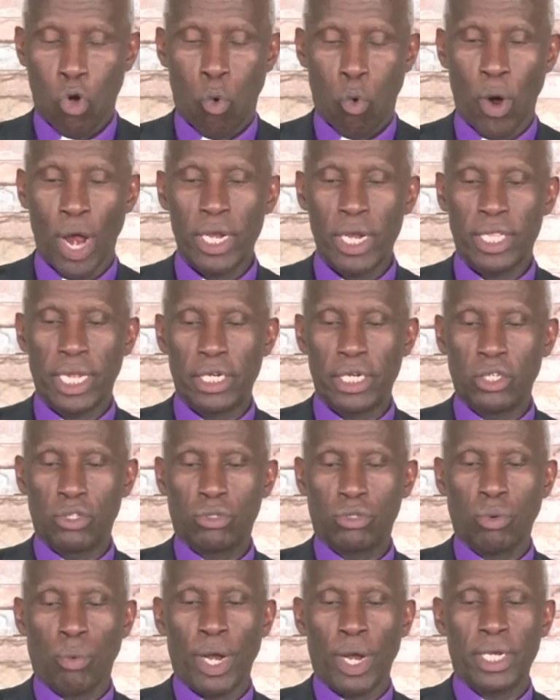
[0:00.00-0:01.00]
When
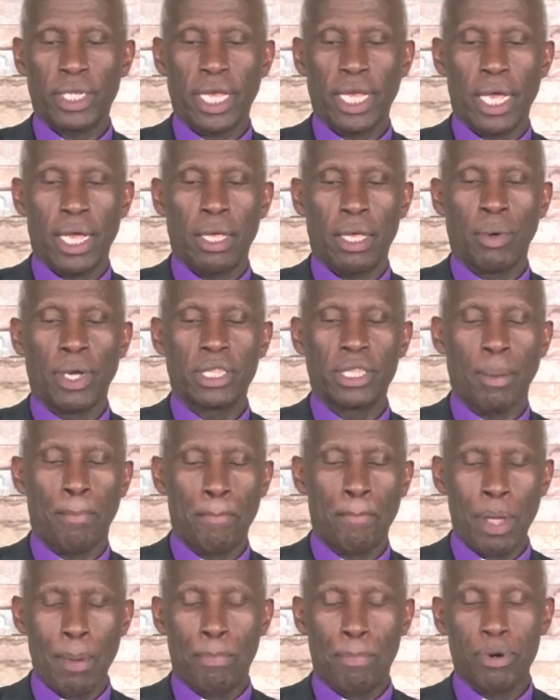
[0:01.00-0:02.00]
the
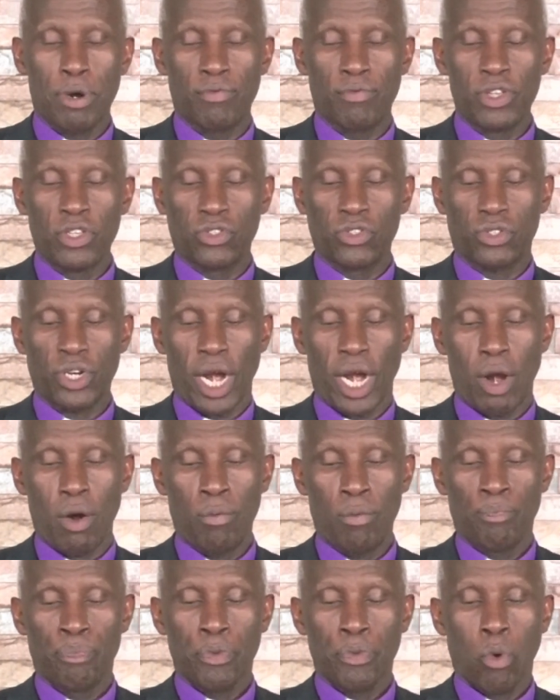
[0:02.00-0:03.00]
people of Israel